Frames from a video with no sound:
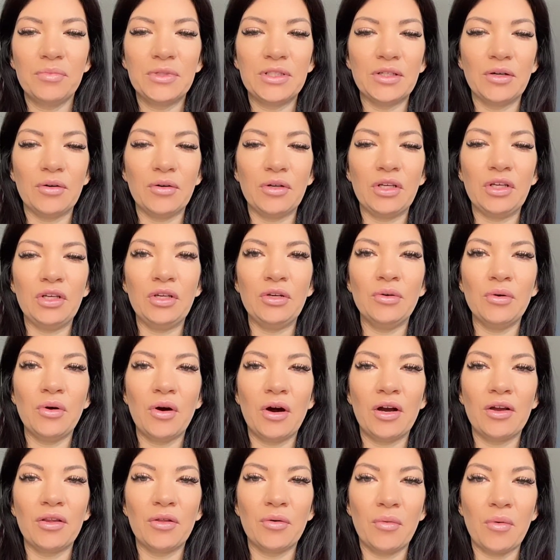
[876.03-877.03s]
So you
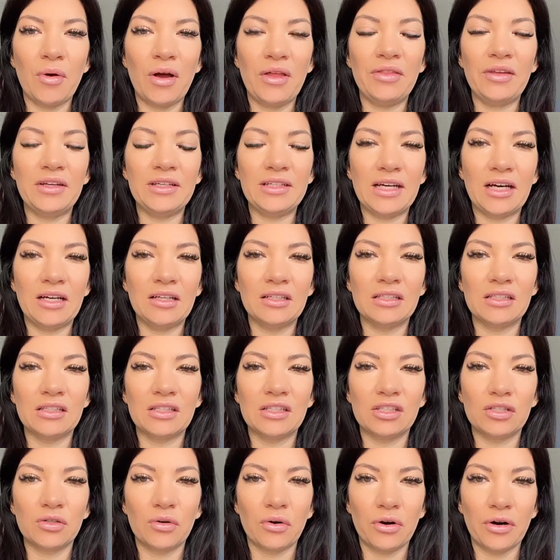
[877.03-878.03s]
are the one that tells
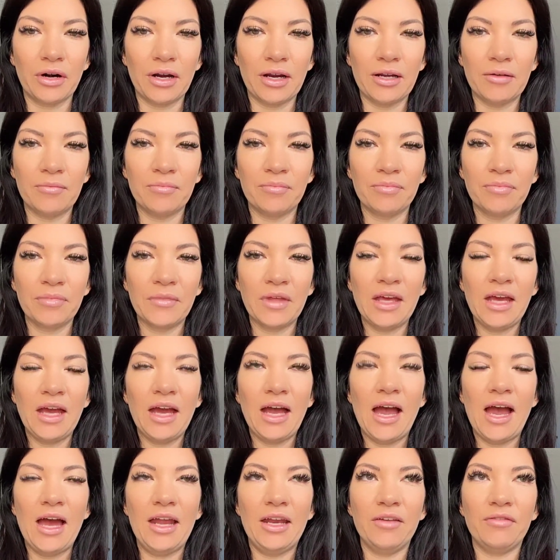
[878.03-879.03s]
the story.
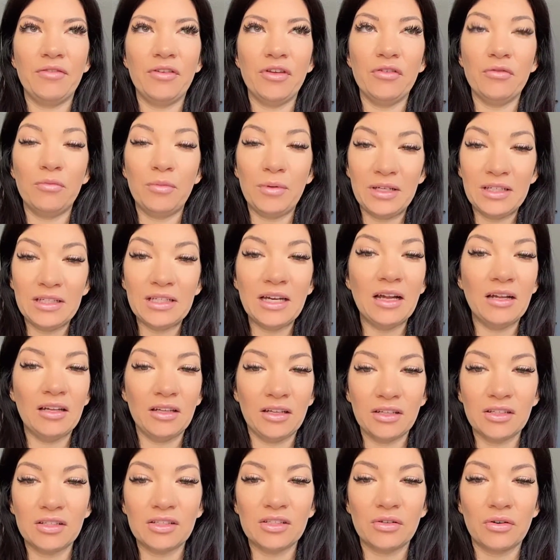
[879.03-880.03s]
And if you've been
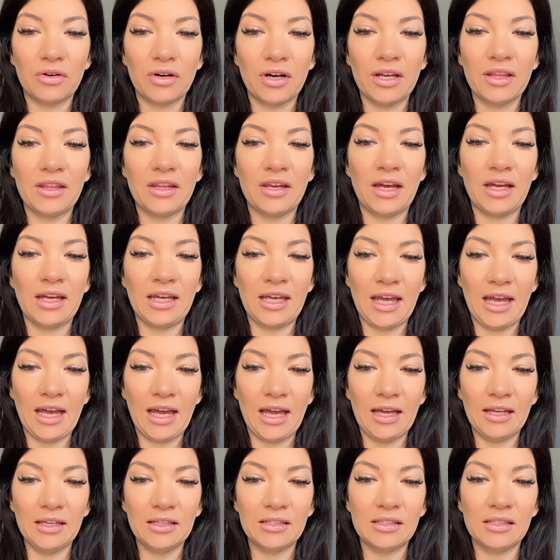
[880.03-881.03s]
telling a story that I
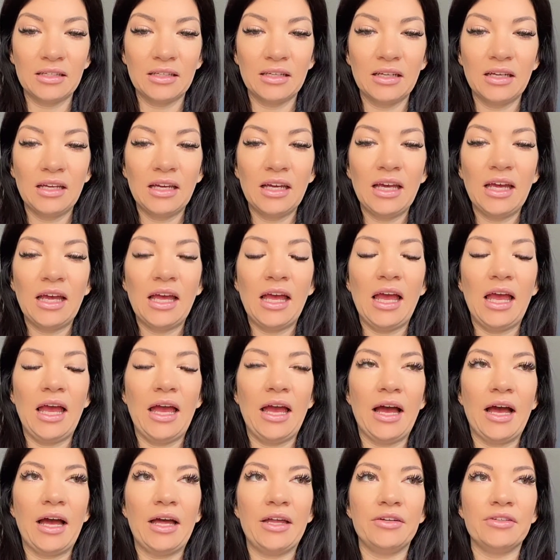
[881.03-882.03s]
can't
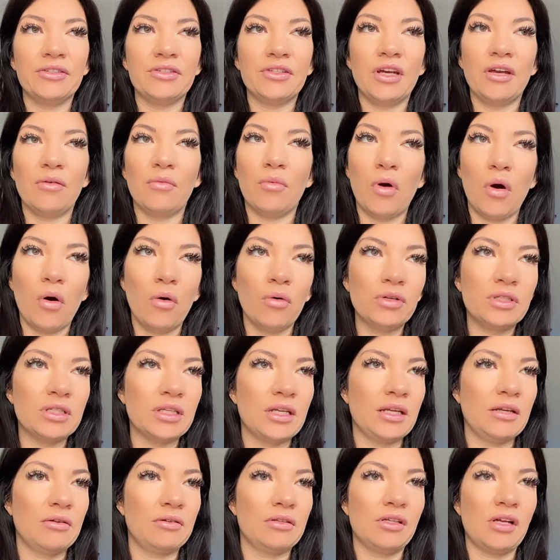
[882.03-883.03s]
and it won't
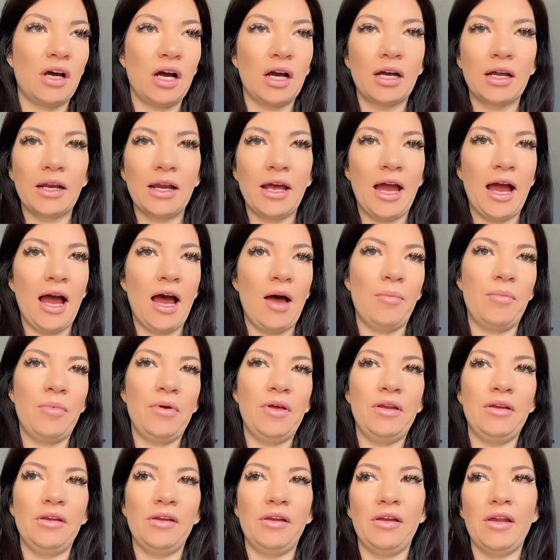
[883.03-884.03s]
and it's not going to
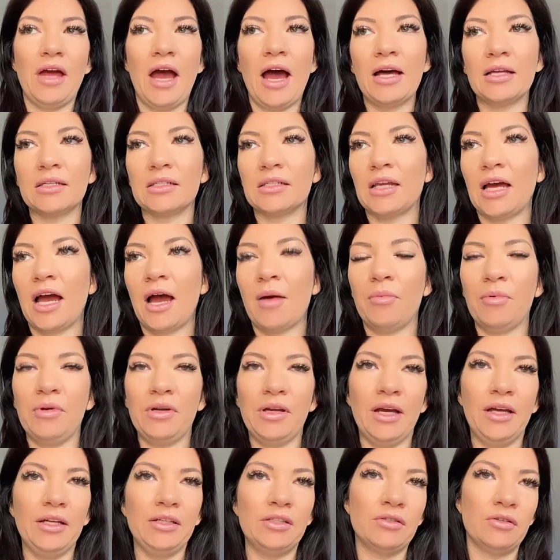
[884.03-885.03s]
happen and it hasn't
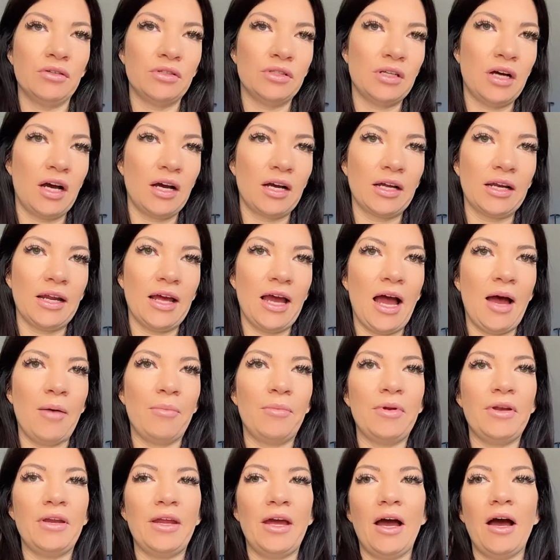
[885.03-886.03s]
happened yet, so it's not going to
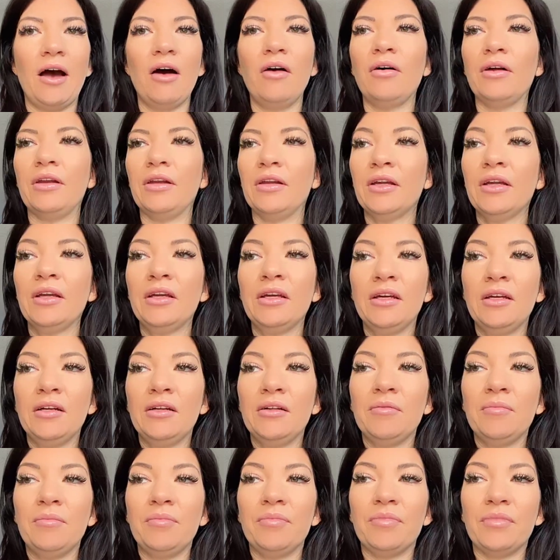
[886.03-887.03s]
happen now, and
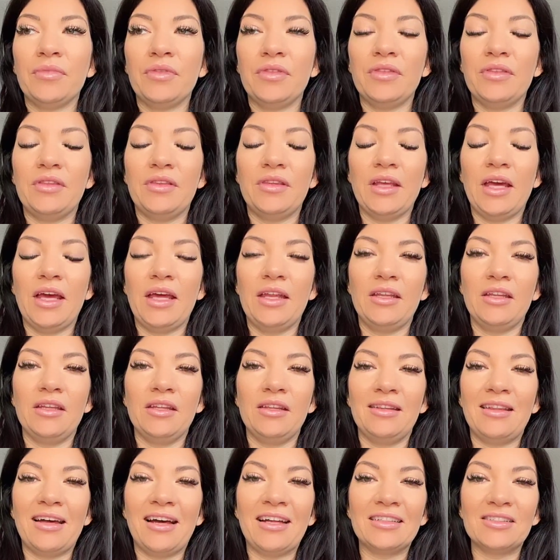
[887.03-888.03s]

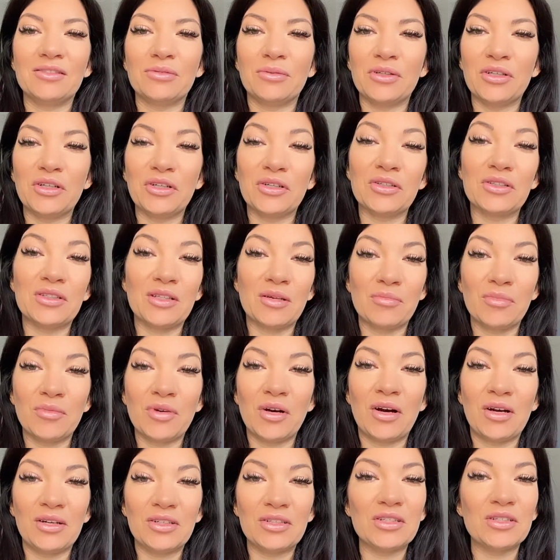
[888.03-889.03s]
then that's what your
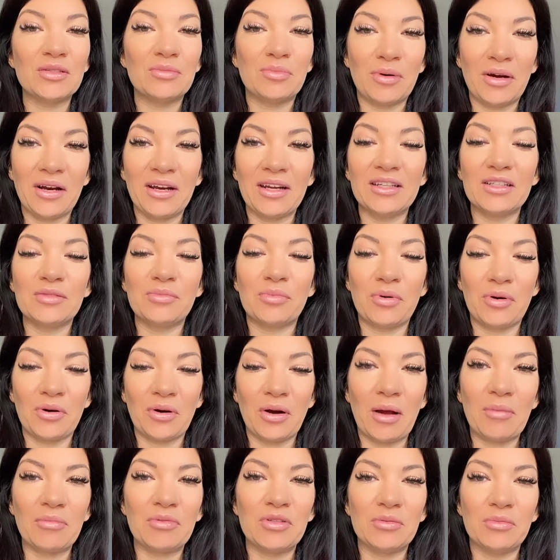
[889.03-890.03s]
subconscious brain is
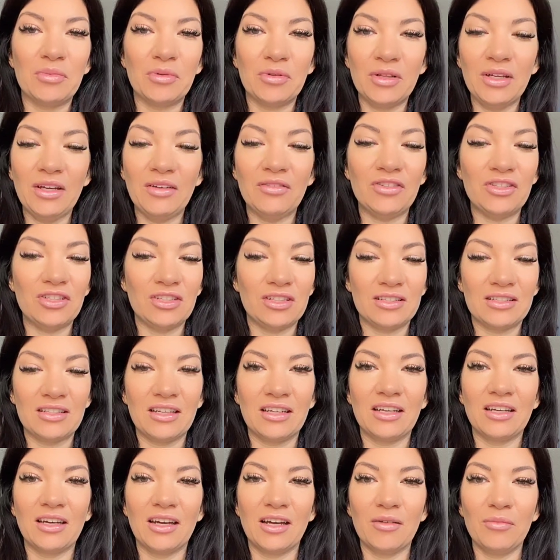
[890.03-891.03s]
programmed to believe, just
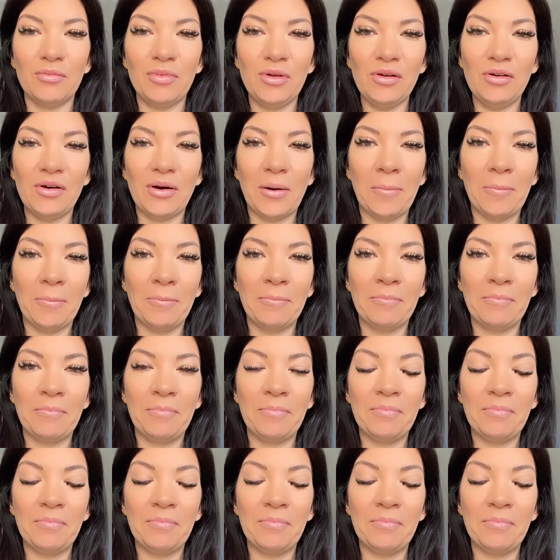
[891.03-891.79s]
like a computer.